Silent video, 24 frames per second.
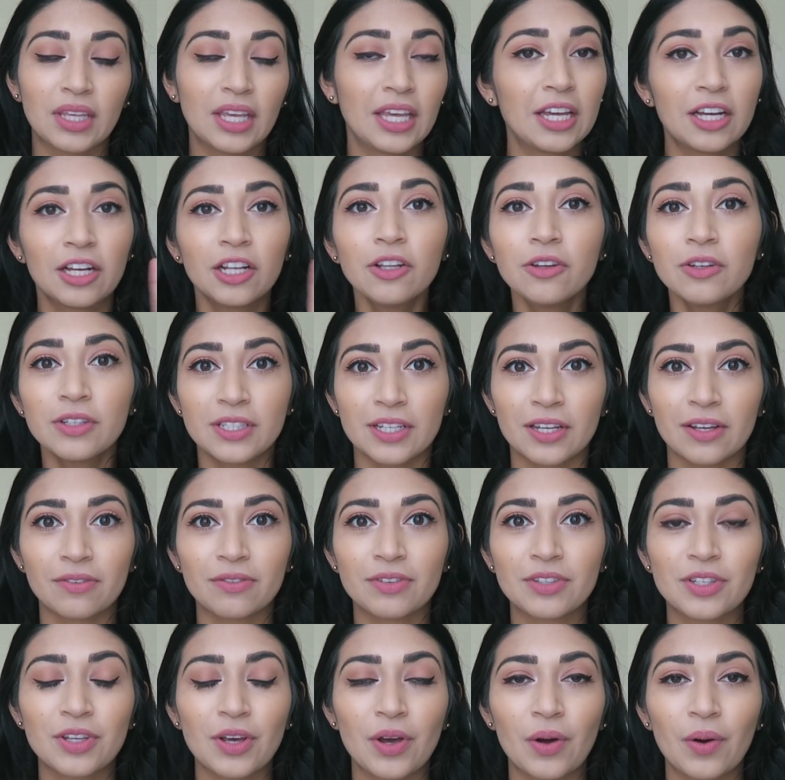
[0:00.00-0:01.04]
inclusive.
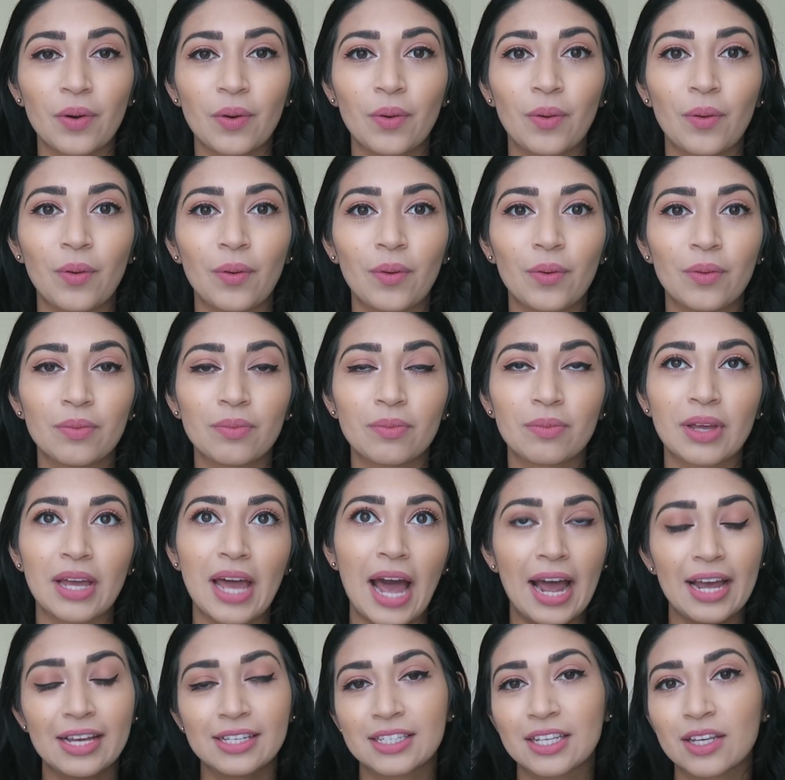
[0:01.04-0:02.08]
So
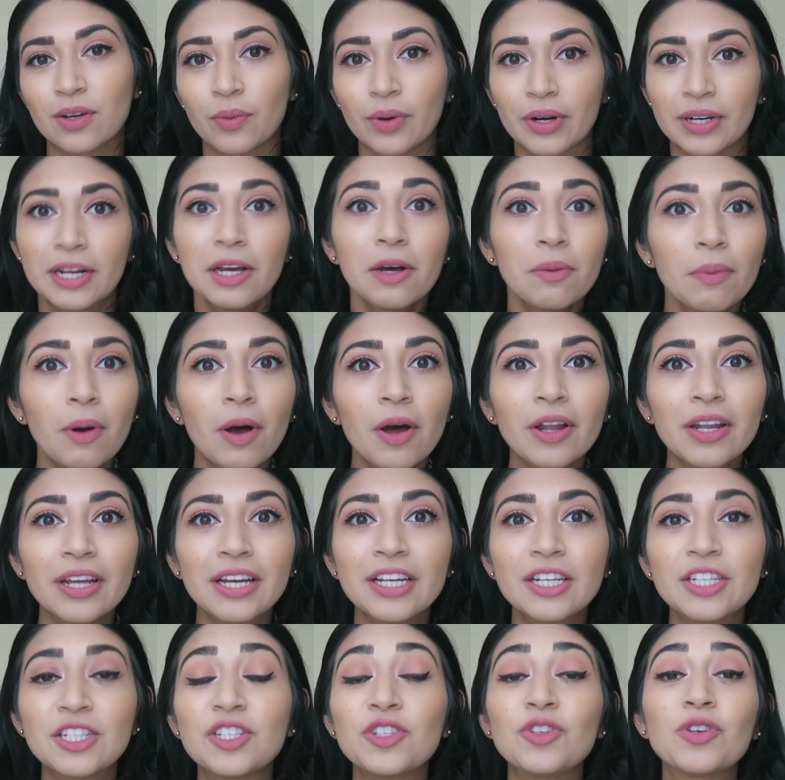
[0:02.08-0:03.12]
guys can wear nail
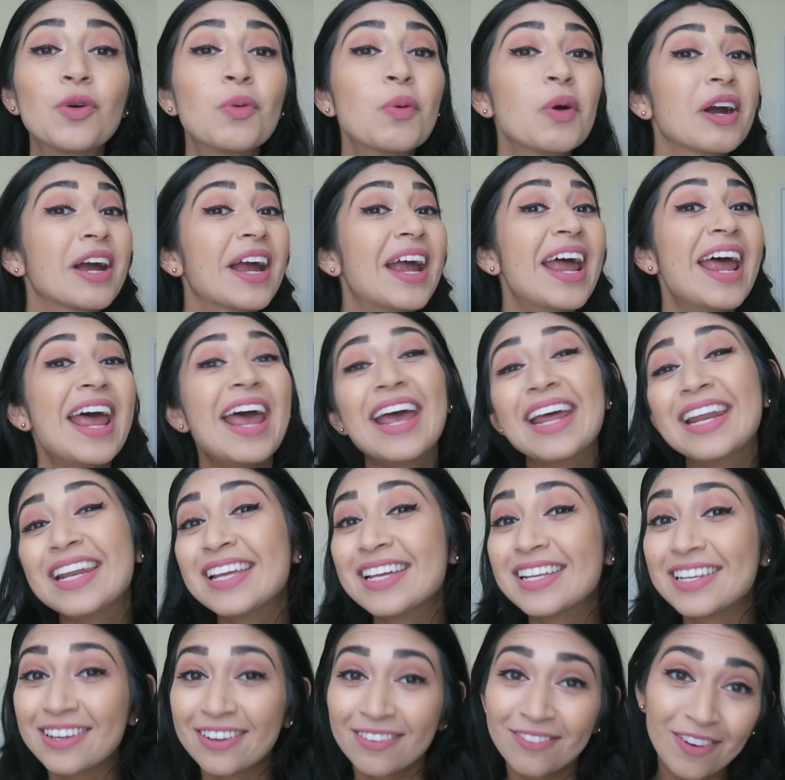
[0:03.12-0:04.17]
polish, you can wear
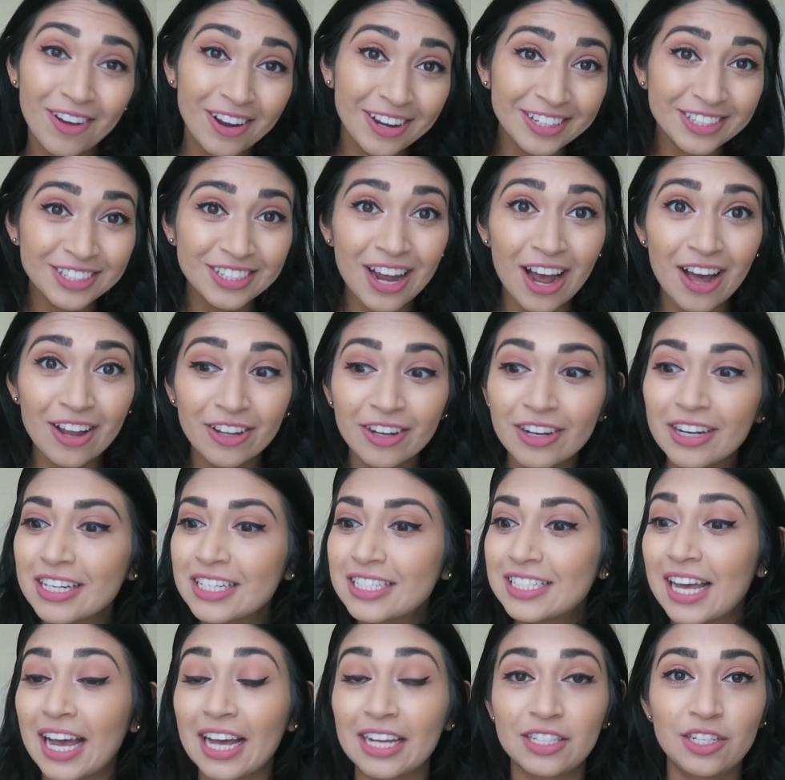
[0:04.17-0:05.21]
any nail polish color,
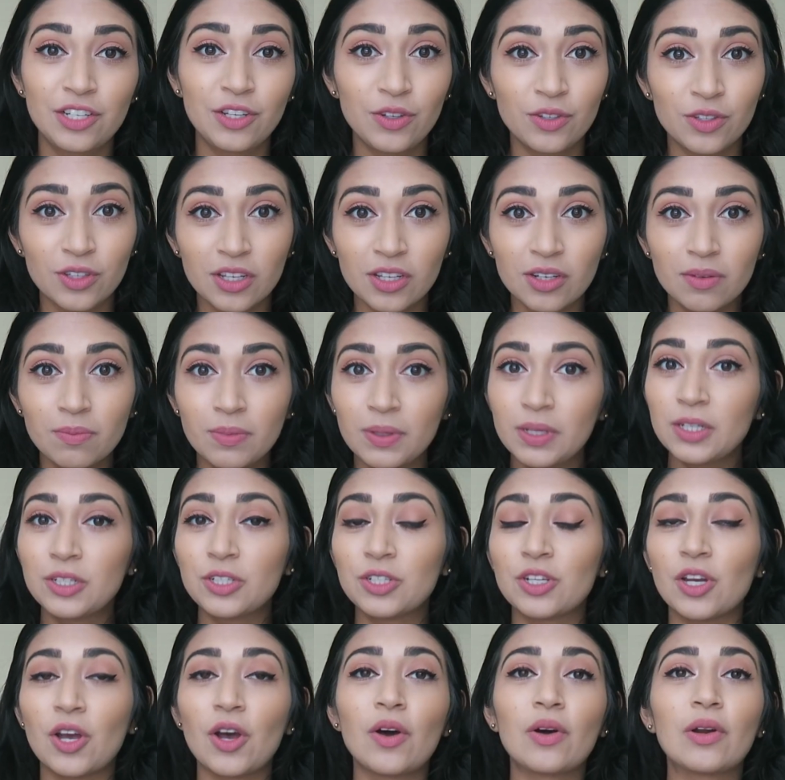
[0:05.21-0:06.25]
tattoos can be
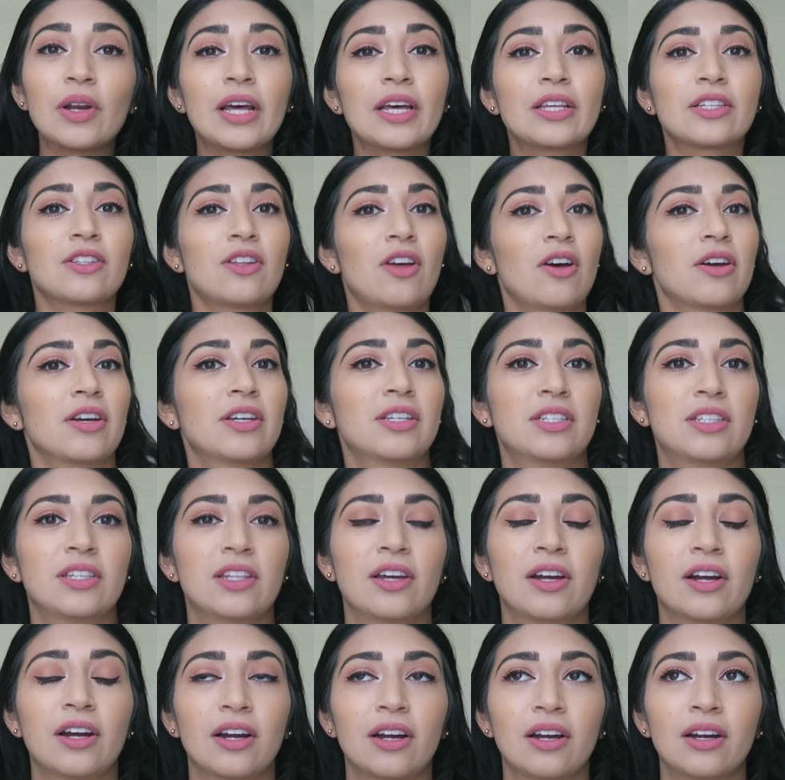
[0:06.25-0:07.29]
shown as long as
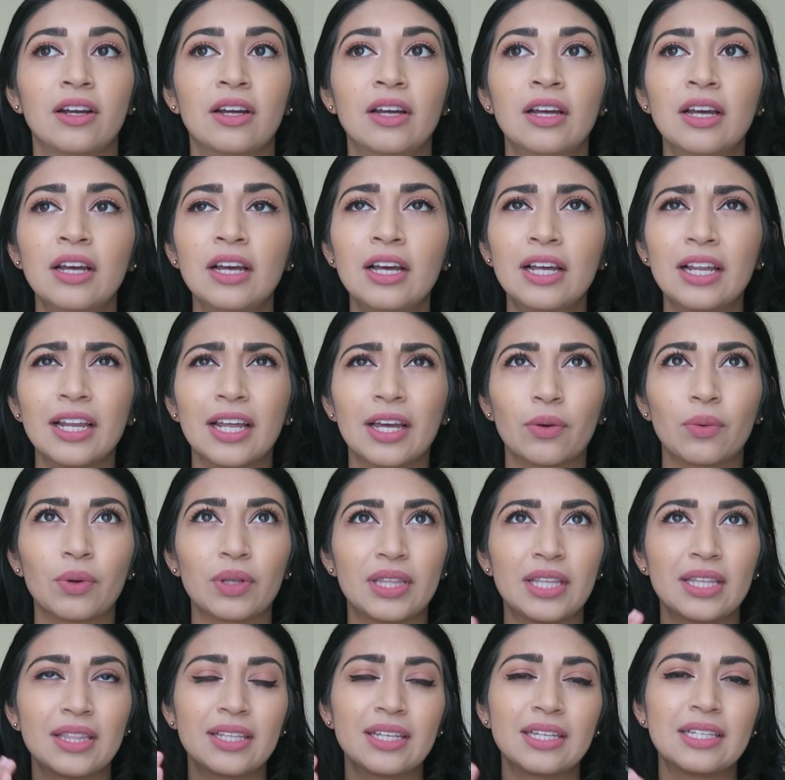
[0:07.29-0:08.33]
they're like
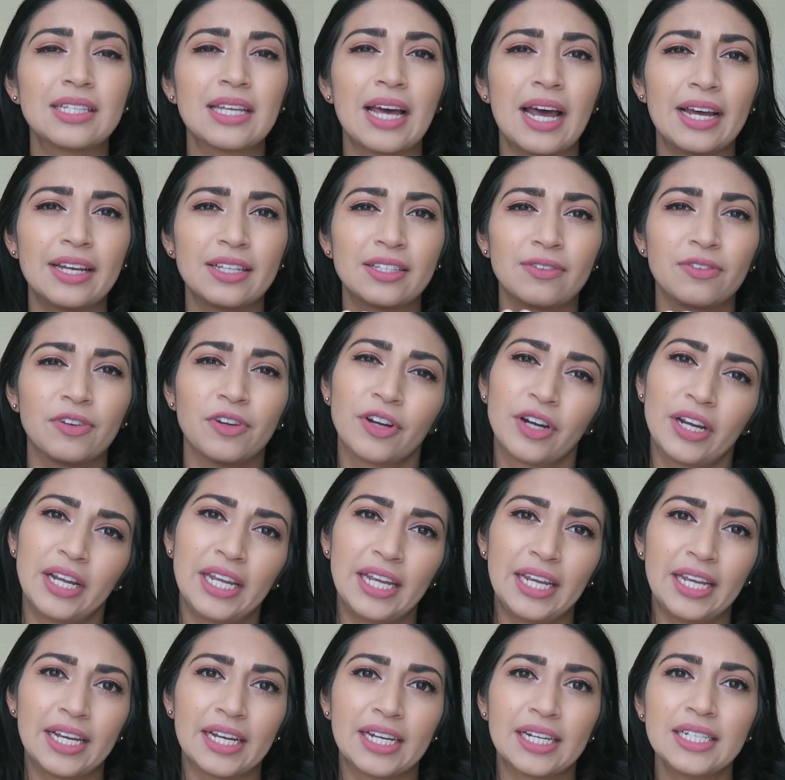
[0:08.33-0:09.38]
within the size of your
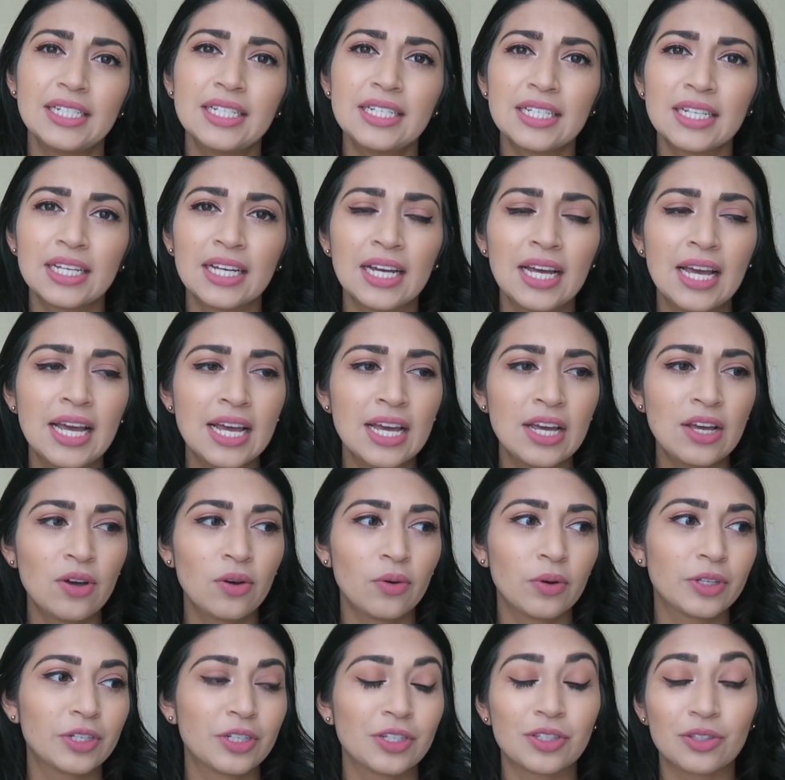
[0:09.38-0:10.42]
hand,
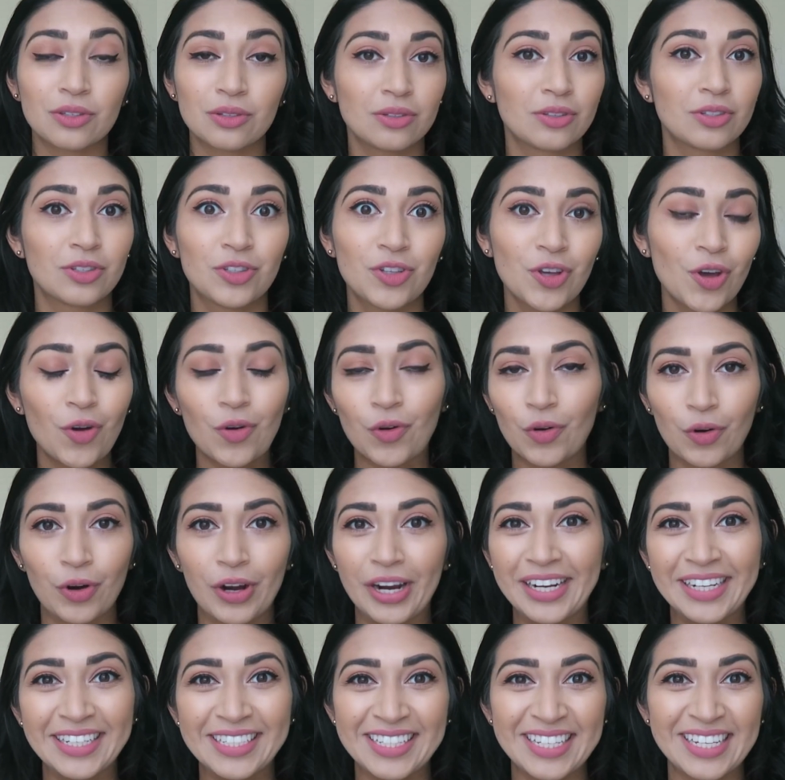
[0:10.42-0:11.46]
which is so
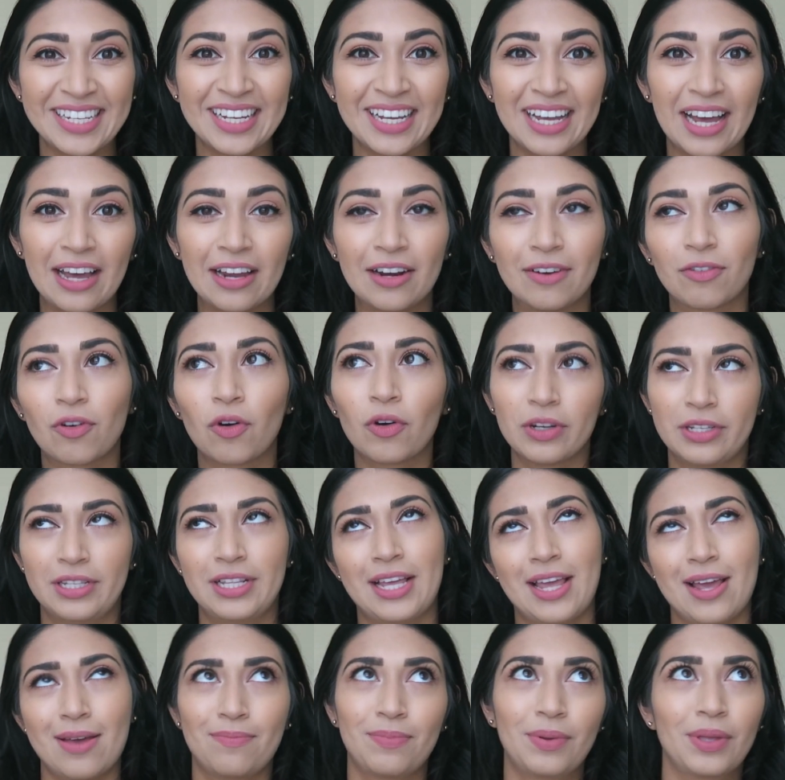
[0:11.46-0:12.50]
crazy. And of course it
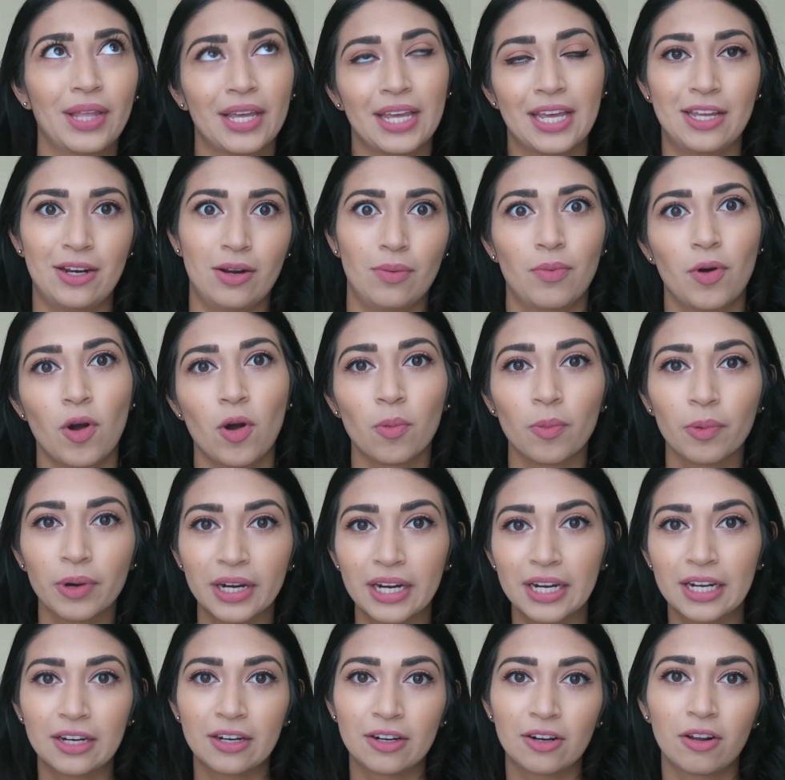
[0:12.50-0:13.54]
can't be like
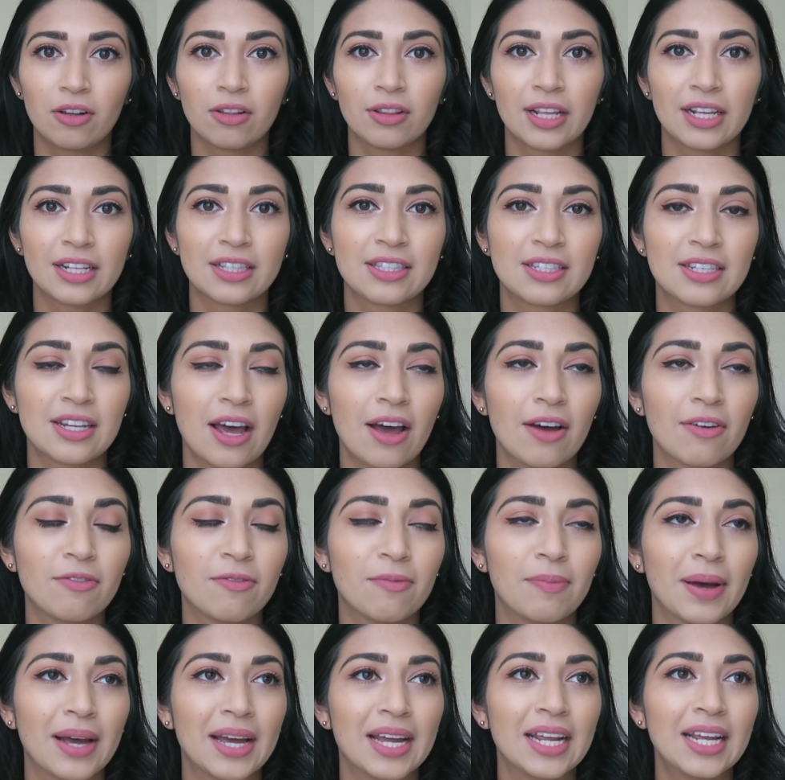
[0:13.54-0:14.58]
inappropriate and all that stuff,
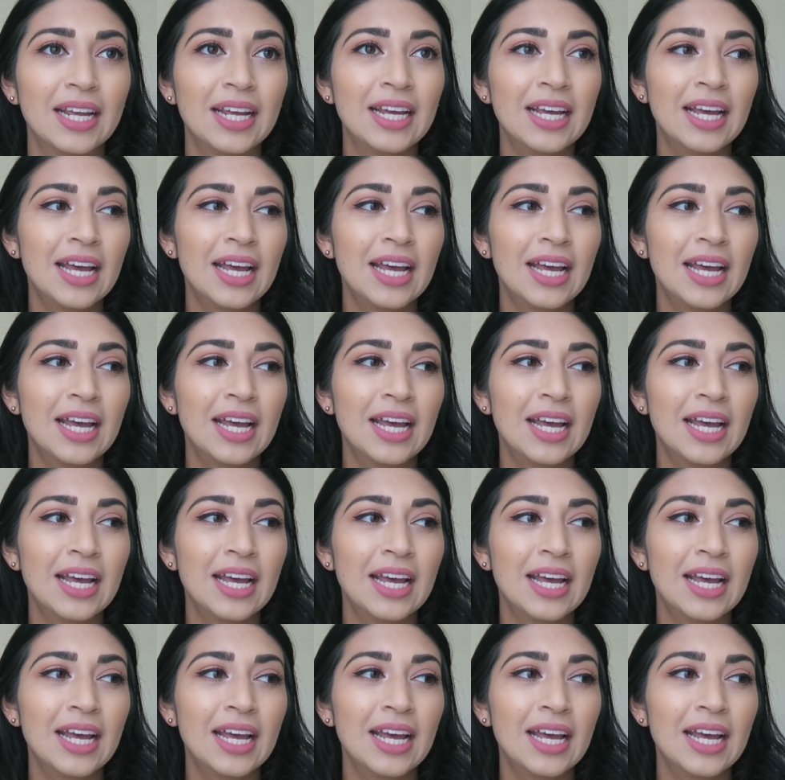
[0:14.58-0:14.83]
but